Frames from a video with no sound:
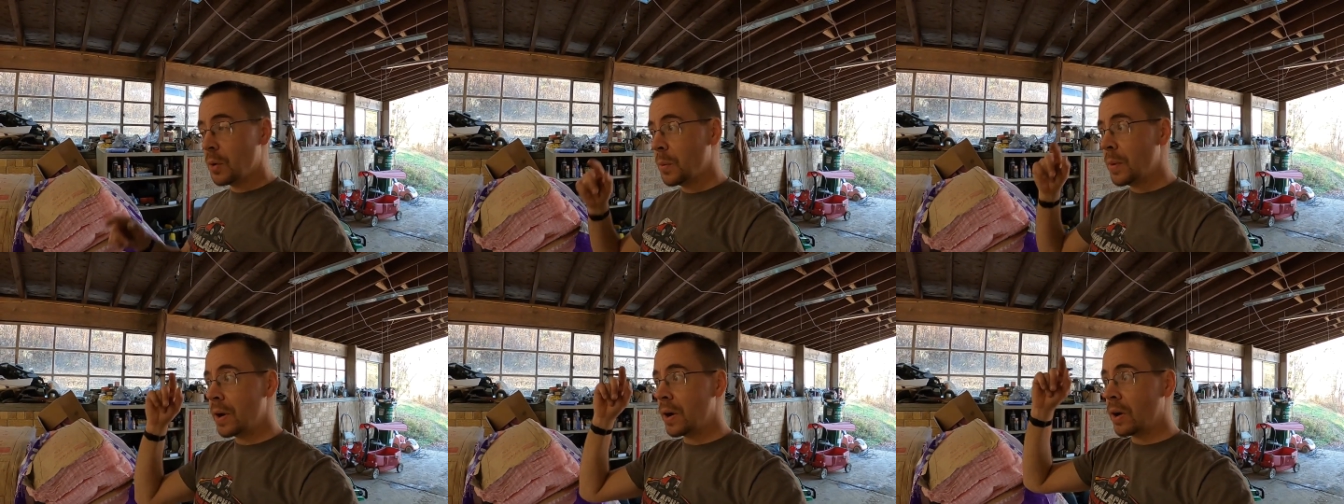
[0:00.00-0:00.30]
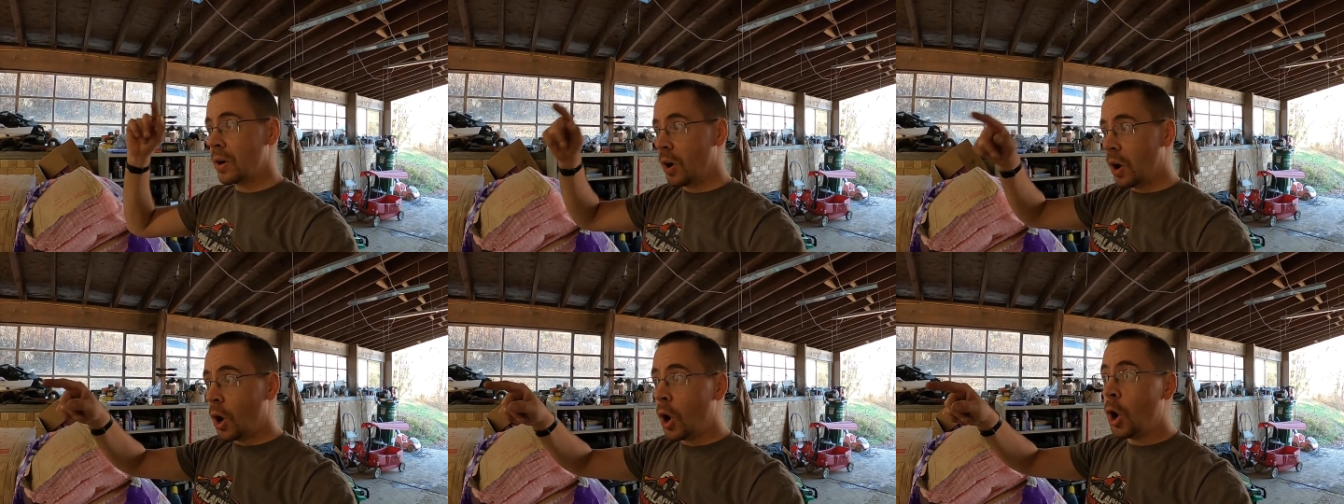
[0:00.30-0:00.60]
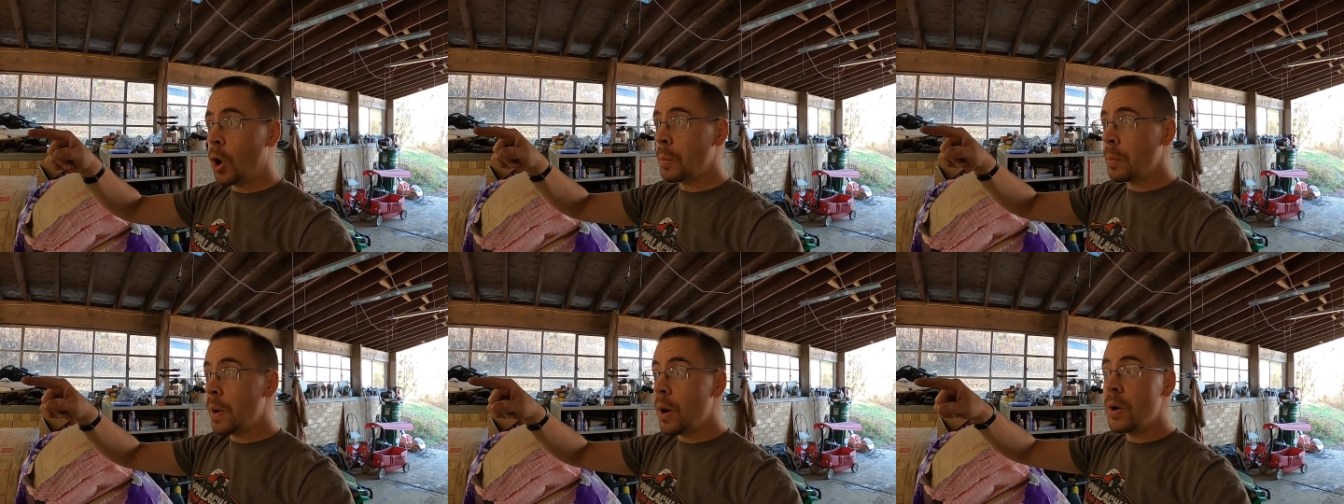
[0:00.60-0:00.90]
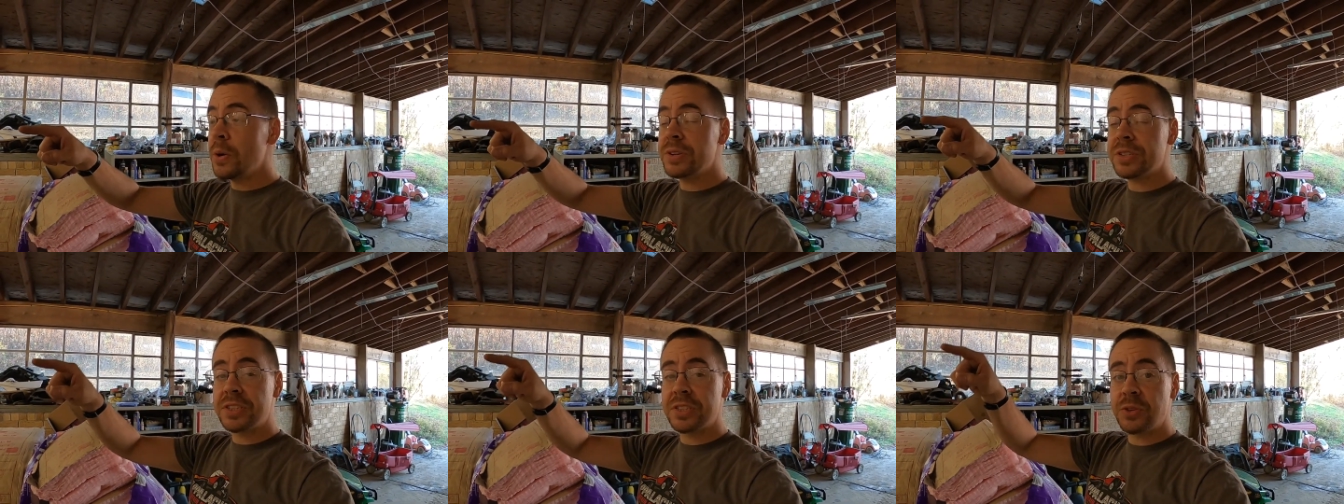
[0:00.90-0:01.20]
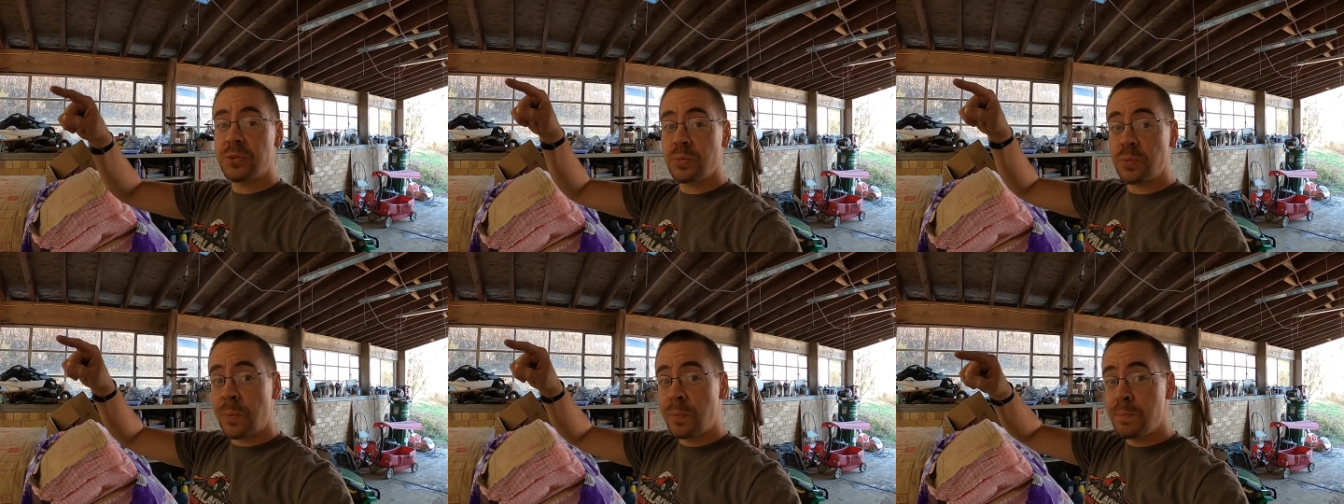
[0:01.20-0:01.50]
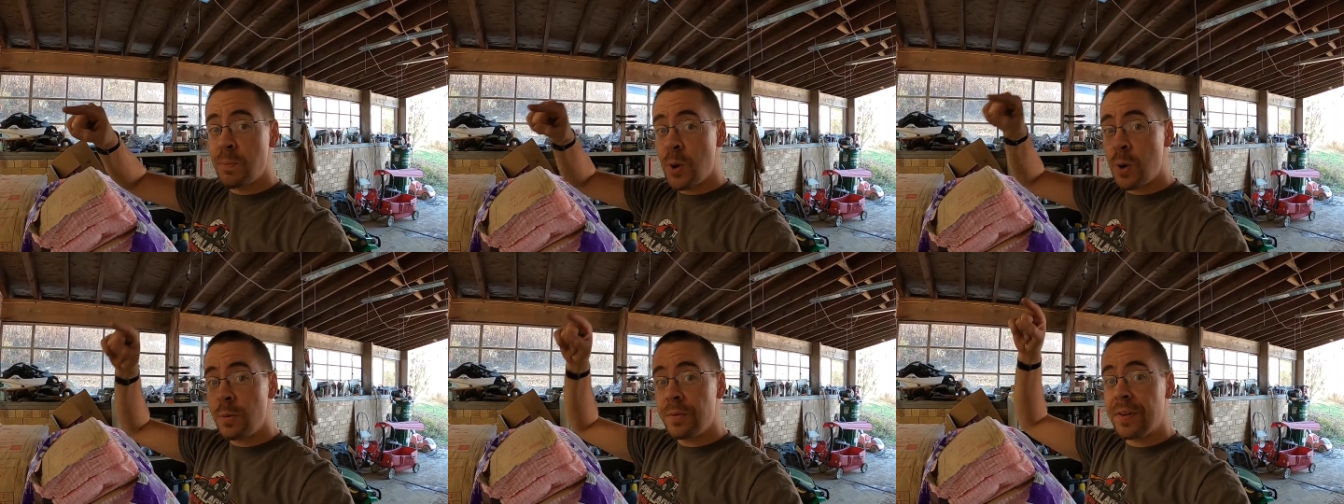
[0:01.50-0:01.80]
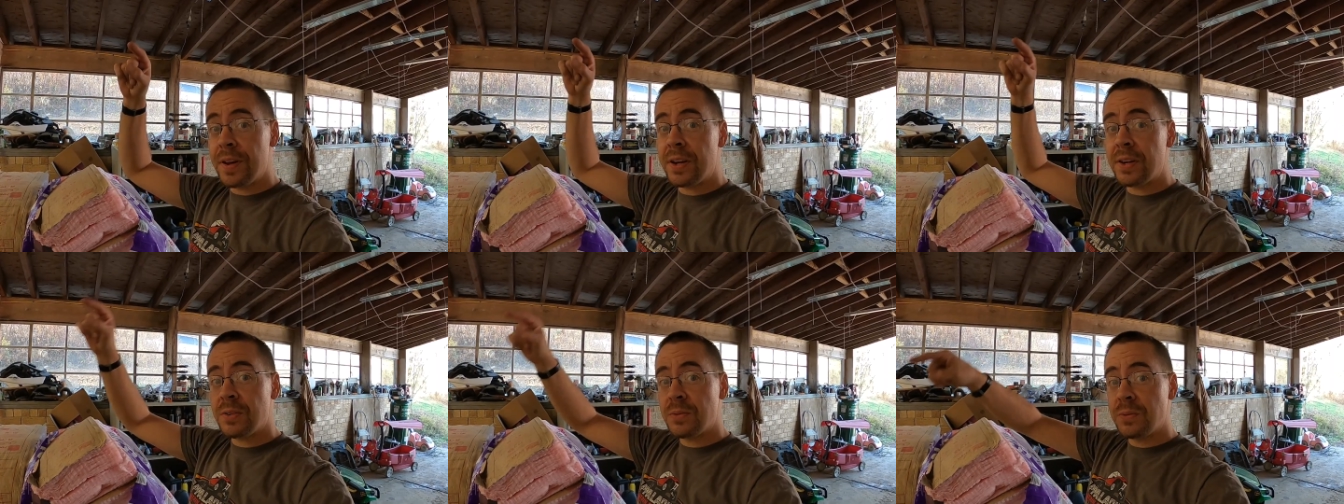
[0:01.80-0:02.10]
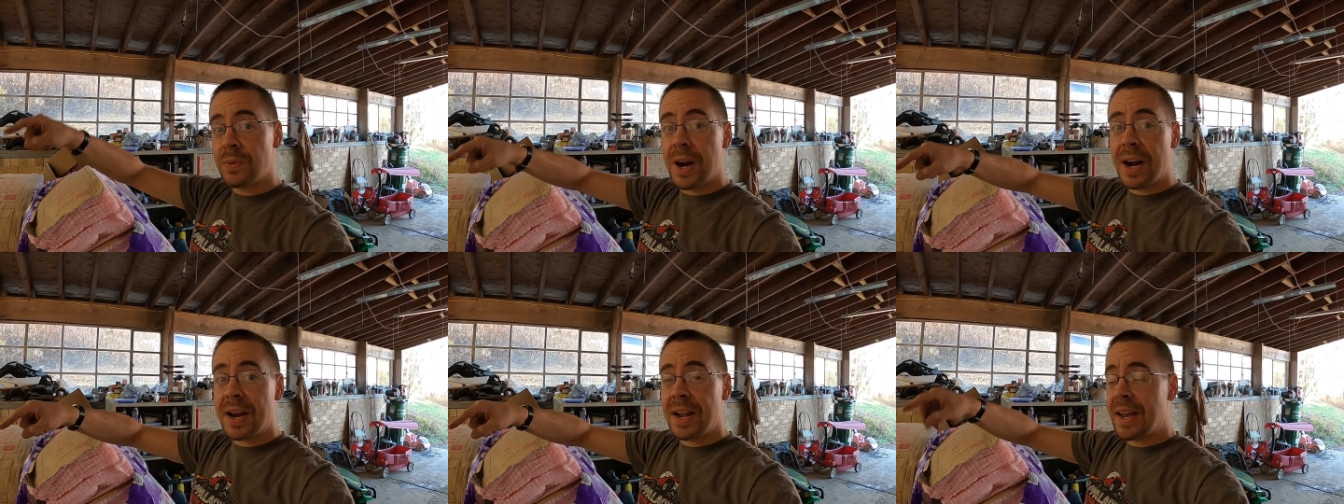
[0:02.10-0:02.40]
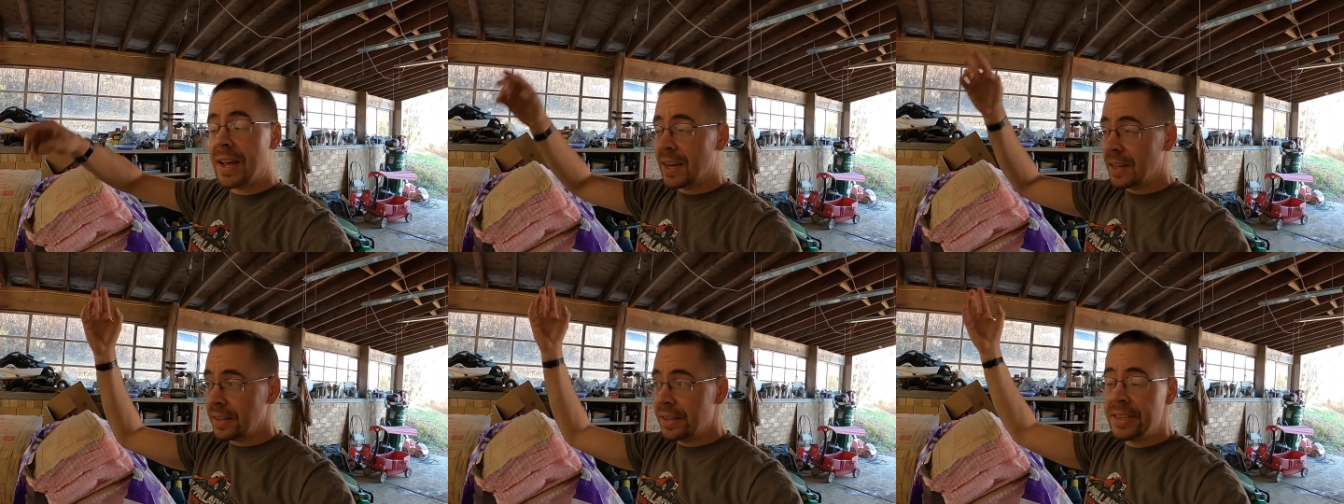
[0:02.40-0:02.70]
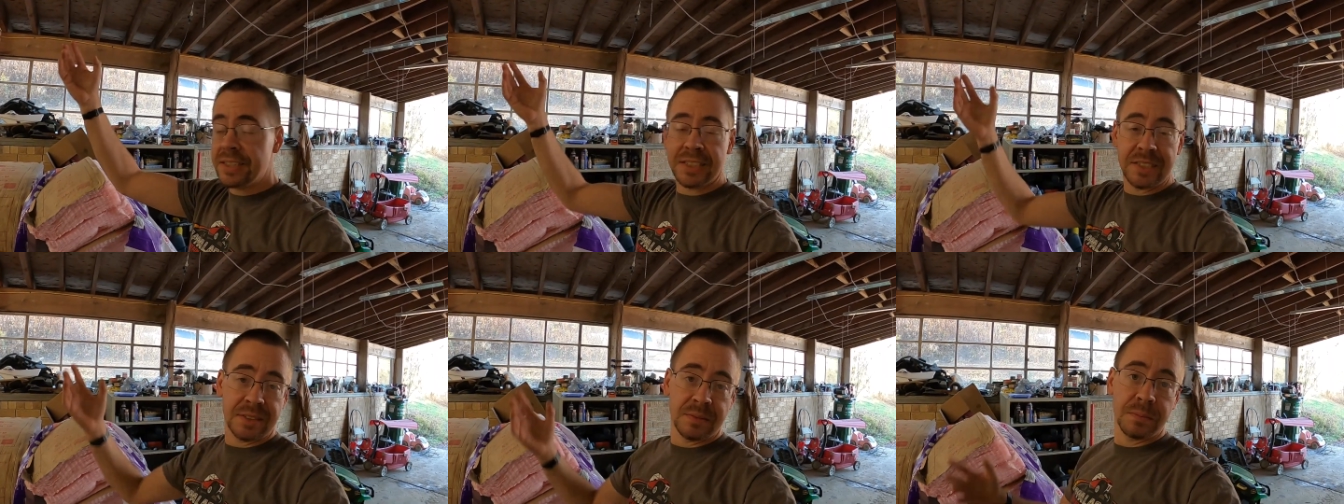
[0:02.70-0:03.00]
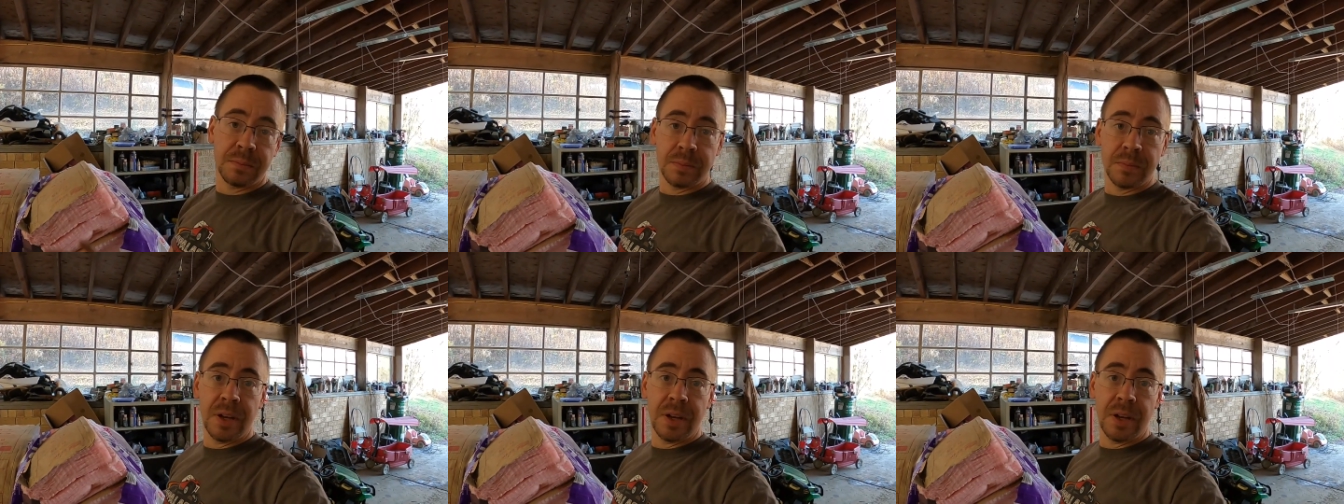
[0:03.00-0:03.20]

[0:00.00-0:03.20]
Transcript: We are almost move-in ready, at least